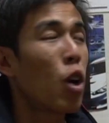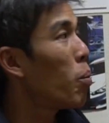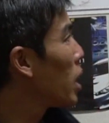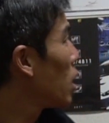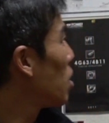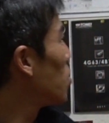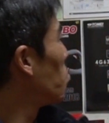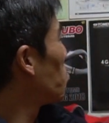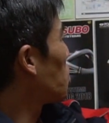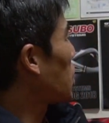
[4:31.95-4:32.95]
got my little
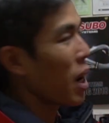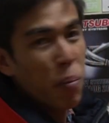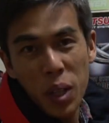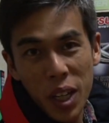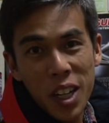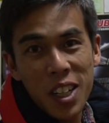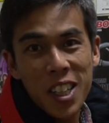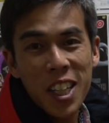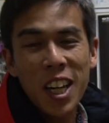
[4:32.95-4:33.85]
setup here.